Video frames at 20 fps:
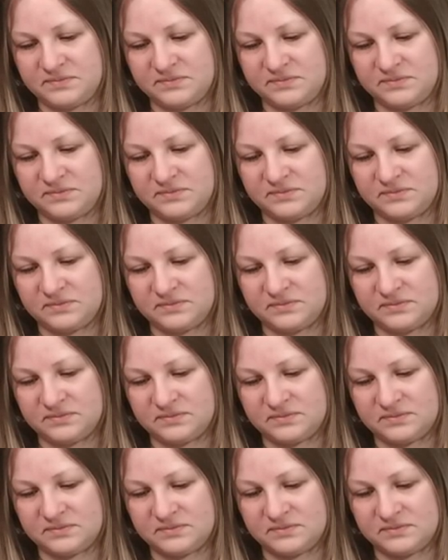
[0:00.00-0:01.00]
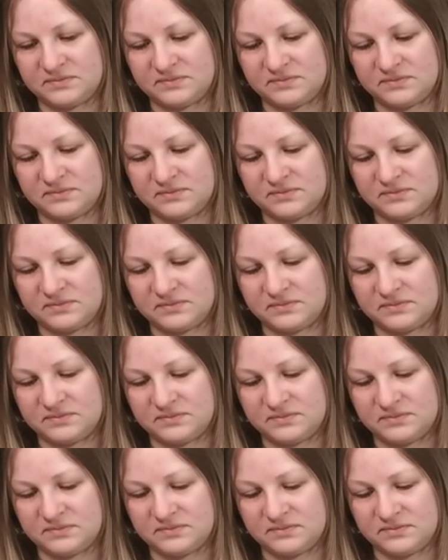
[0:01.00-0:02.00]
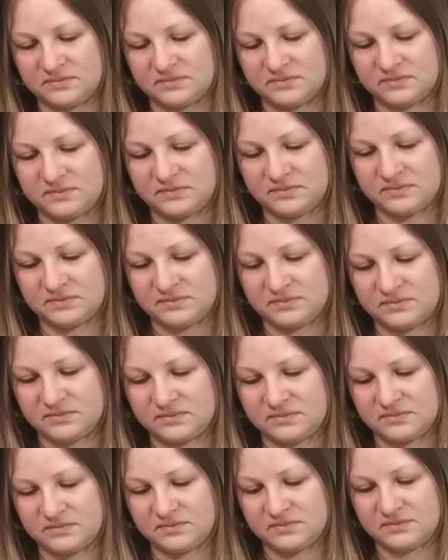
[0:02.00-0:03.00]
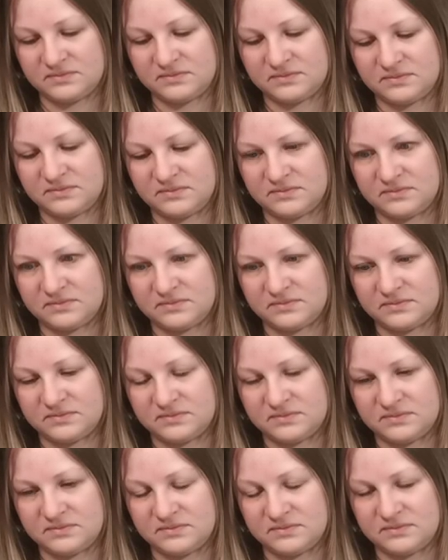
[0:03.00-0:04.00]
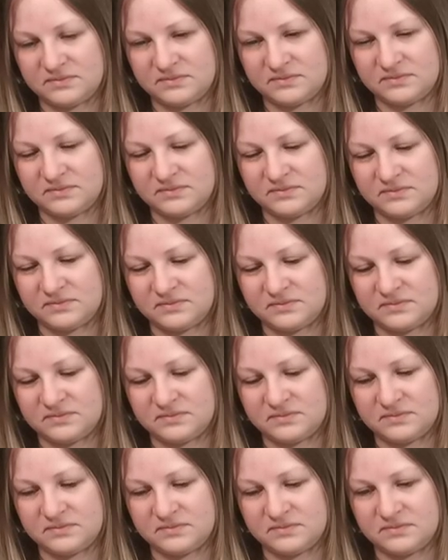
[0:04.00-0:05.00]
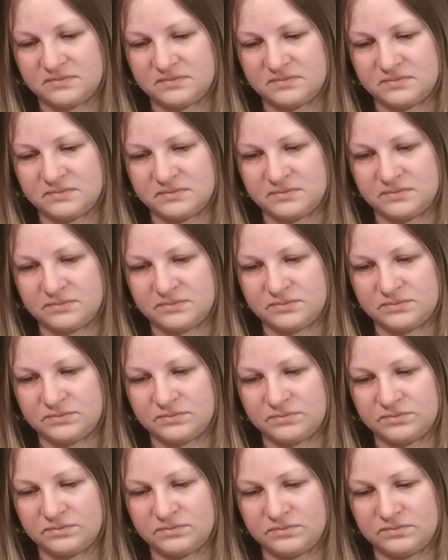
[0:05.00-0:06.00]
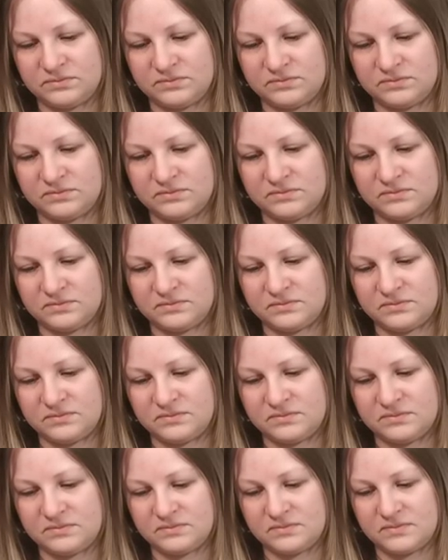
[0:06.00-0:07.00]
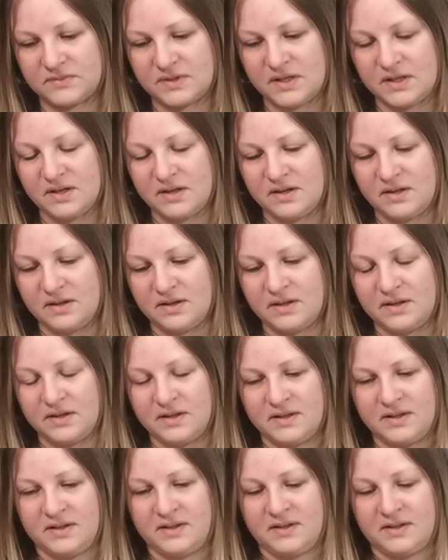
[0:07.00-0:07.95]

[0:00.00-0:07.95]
No words are spoken by the person on screen.